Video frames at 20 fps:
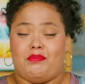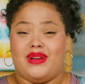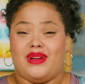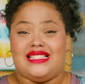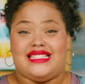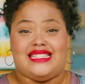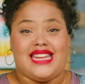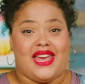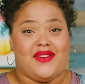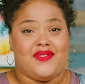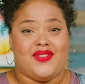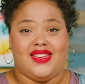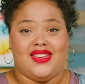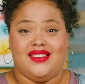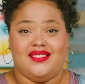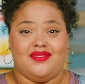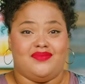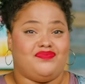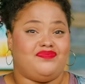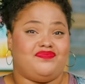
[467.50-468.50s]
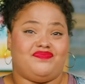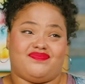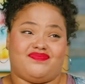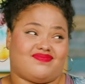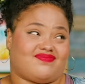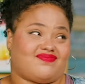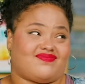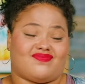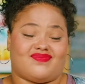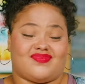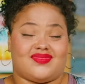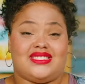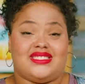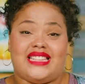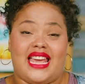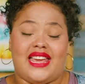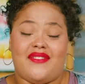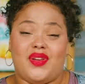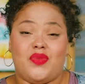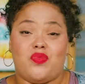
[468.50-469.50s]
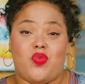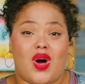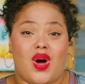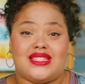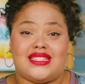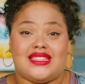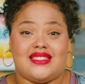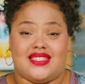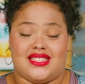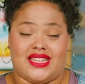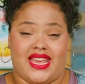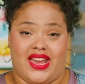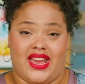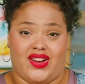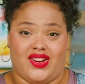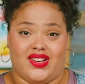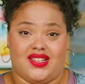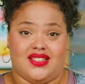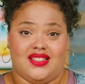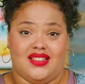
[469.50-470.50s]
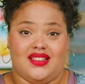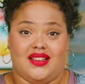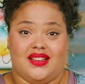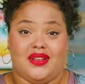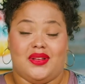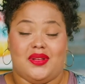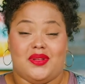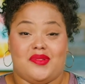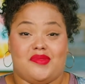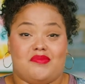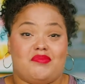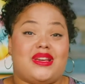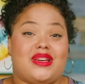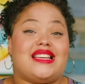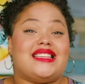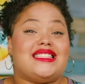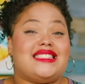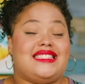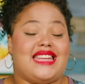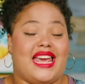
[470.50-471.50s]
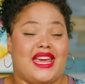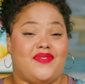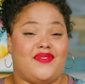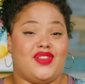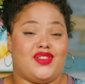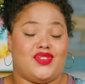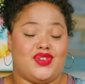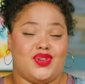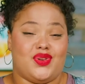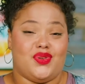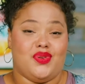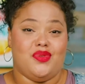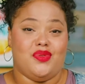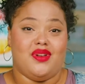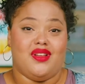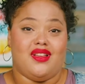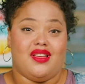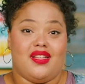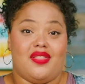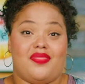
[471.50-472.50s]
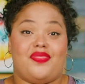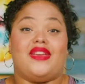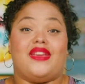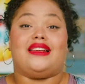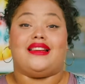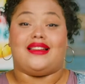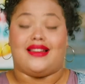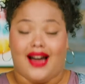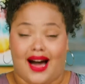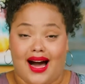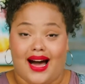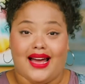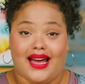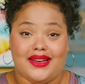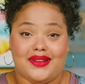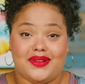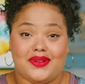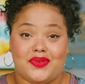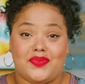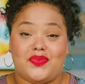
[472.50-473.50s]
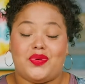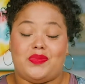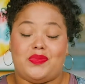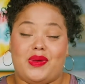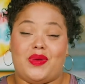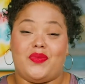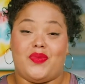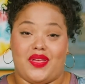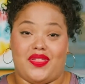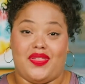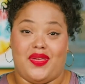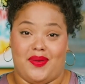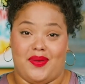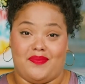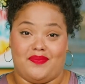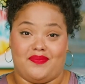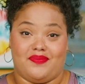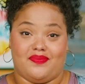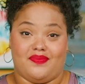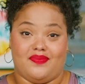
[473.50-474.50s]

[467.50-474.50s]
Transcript: But David wasn't scared, because David knew that God would be with him.